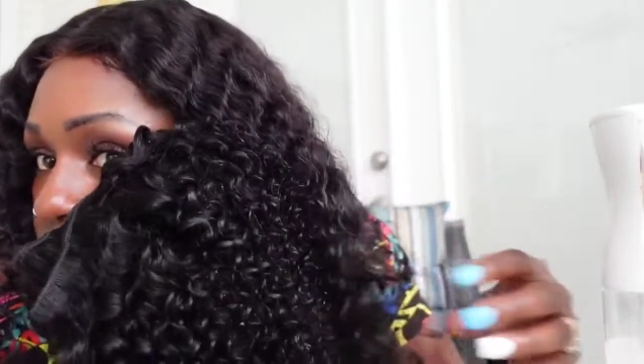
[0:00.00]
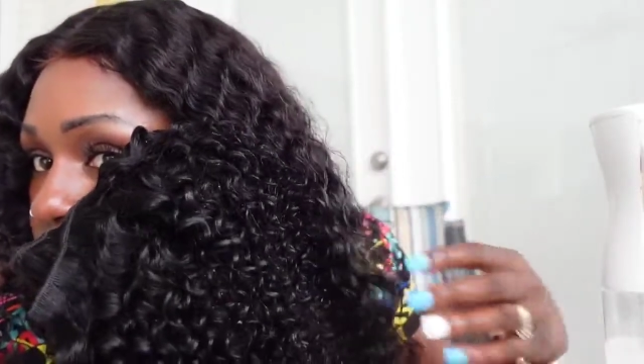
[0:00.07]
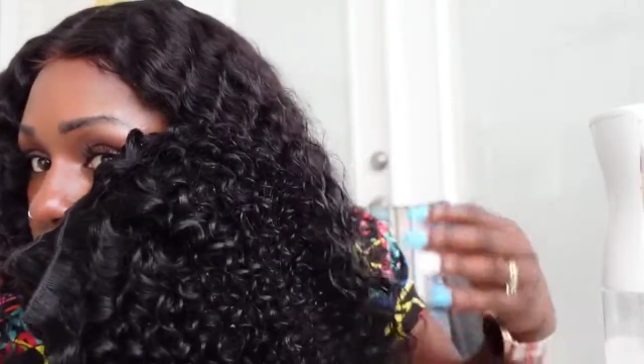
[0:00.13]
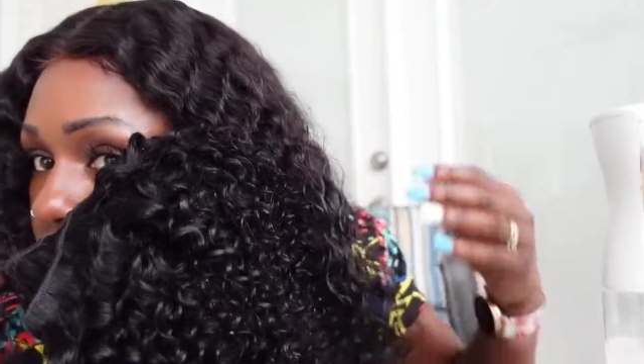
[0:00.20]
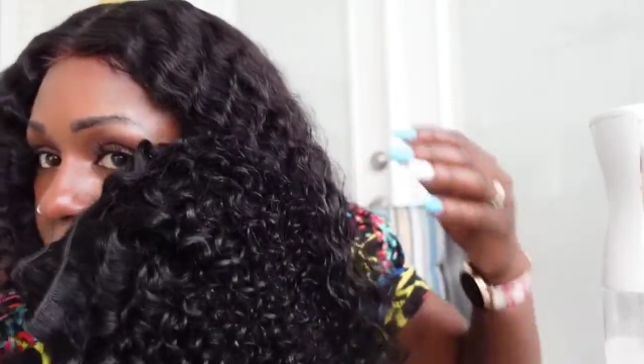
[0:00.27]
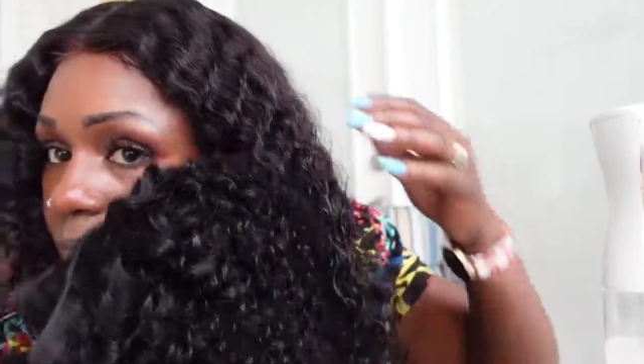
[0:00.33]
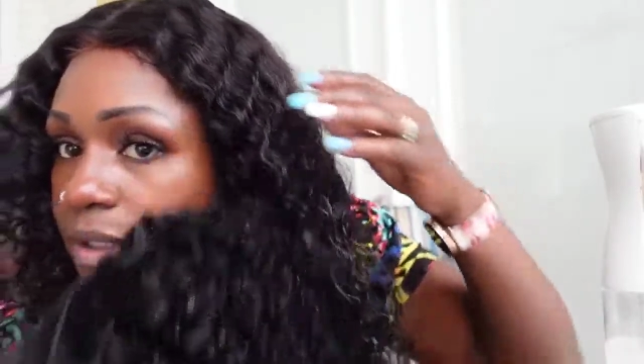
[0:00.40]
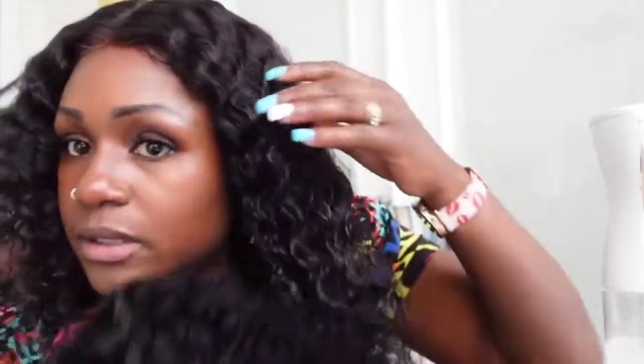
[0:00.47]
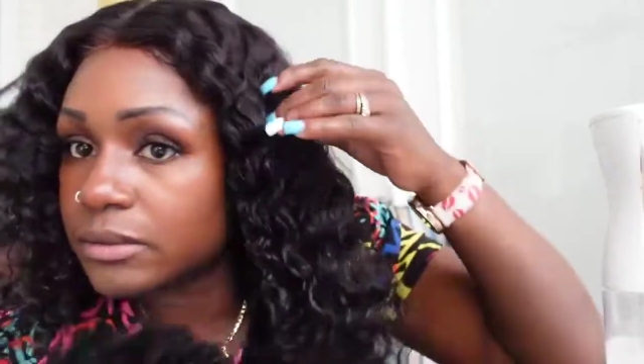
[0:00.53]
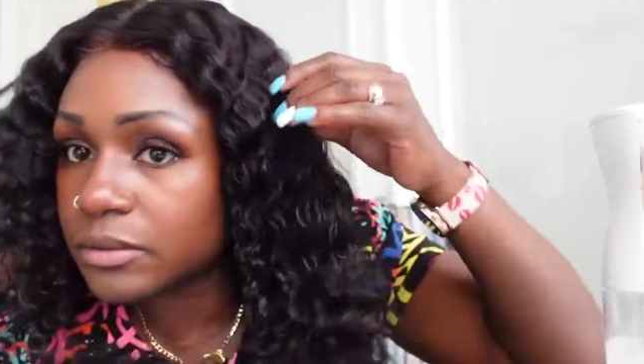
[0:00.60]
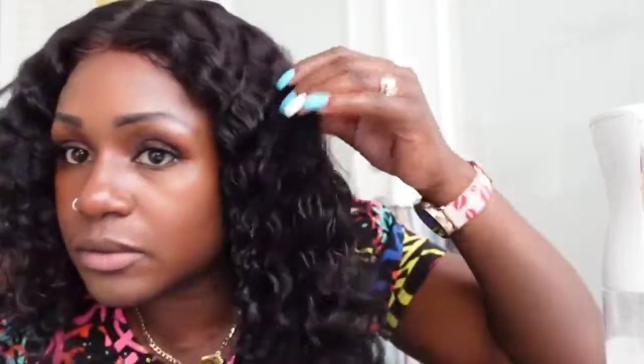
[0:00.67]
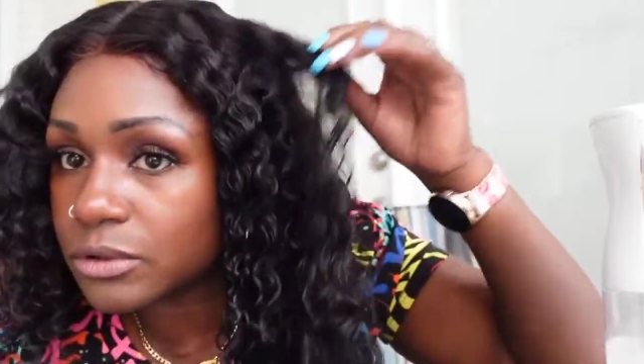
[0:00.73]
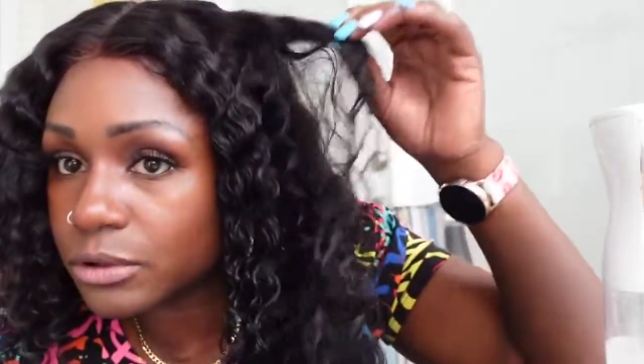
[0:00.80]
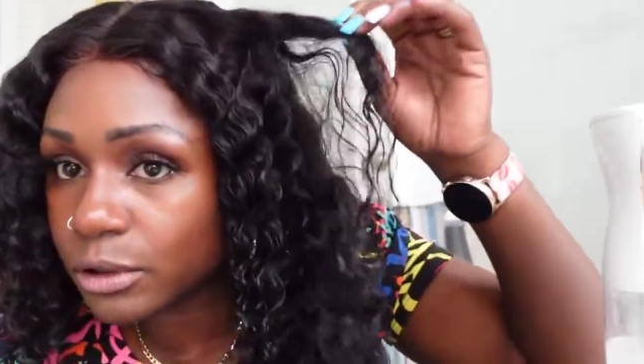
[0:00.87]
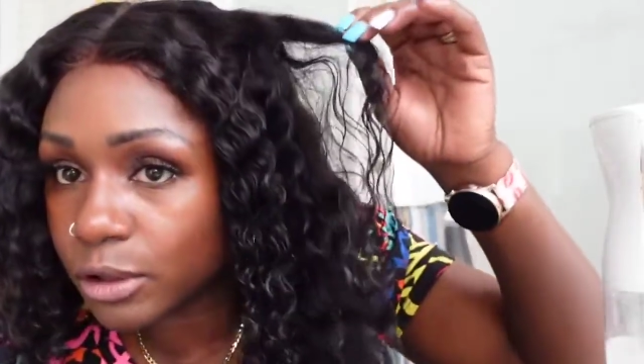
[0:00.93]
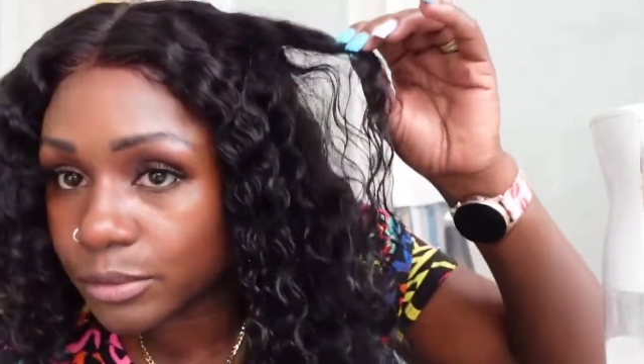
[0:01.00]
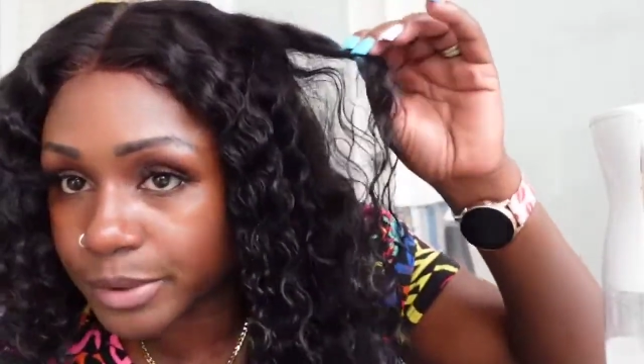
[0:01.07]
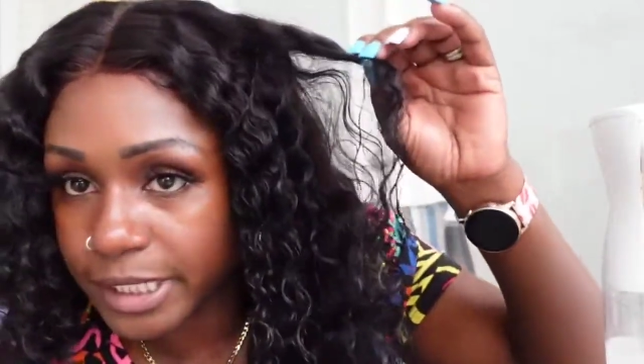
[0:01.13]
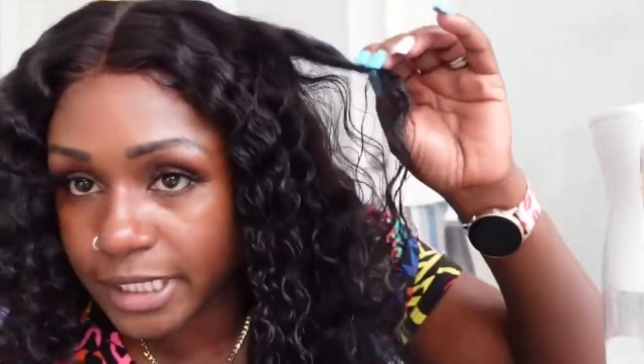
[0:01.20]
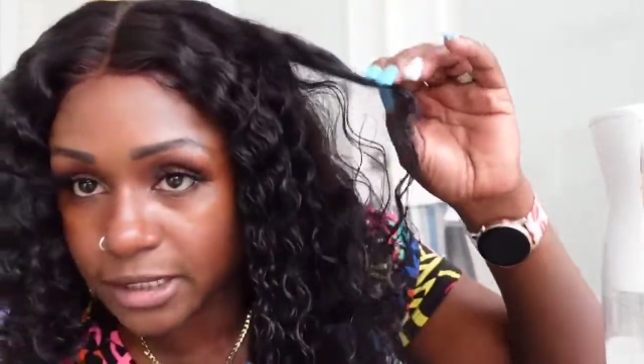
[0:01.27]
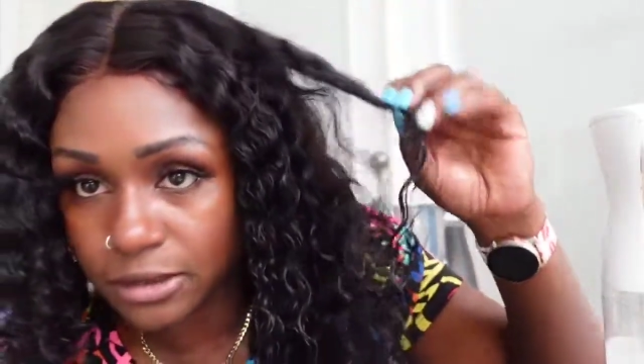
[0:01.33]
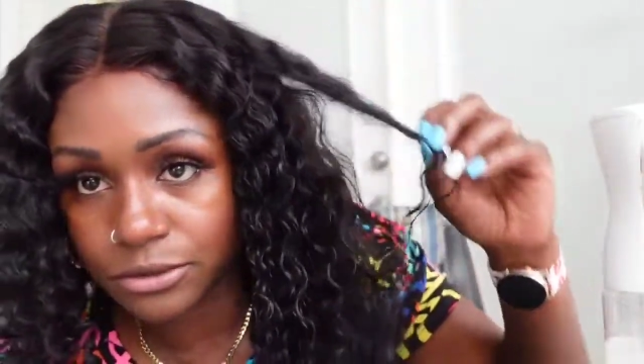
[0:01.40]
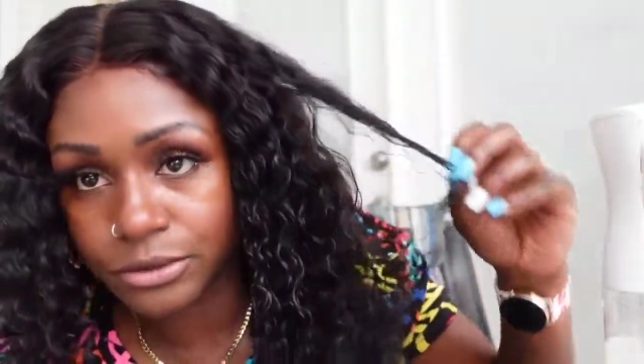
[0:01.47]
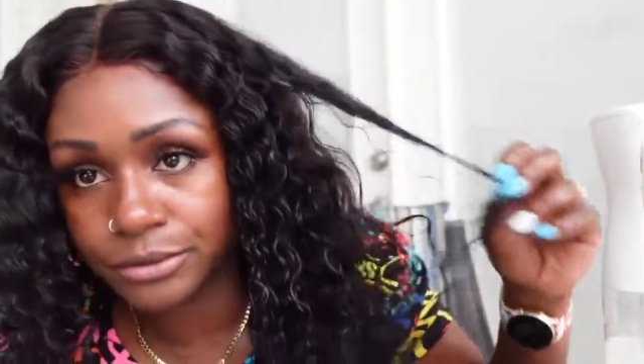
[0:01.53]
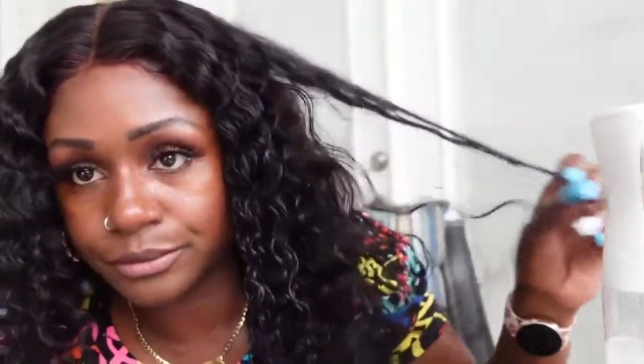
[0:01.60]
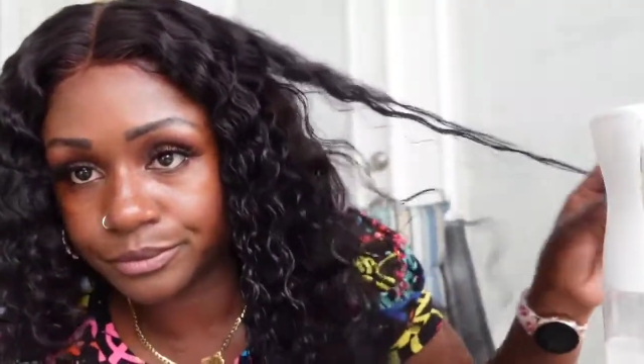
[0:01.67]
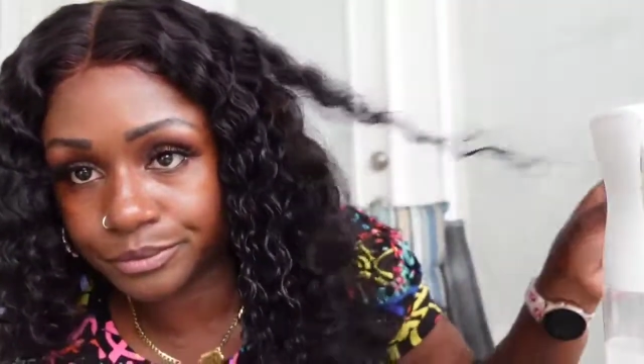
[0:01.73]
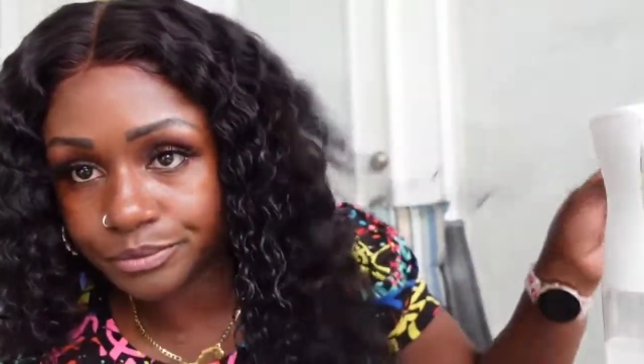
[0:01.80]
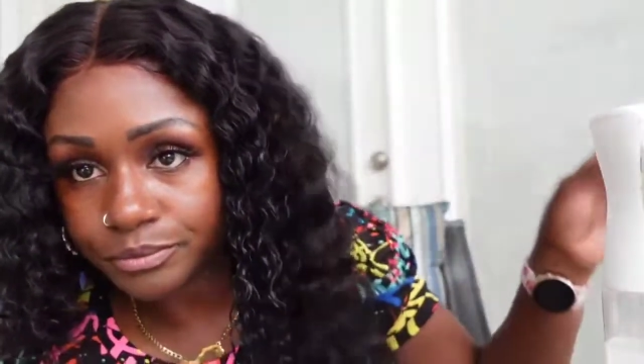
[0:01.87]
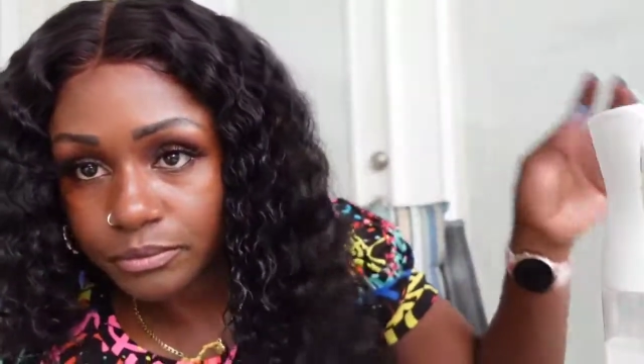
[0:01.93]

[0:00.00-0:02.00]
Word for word: sure what curl pattern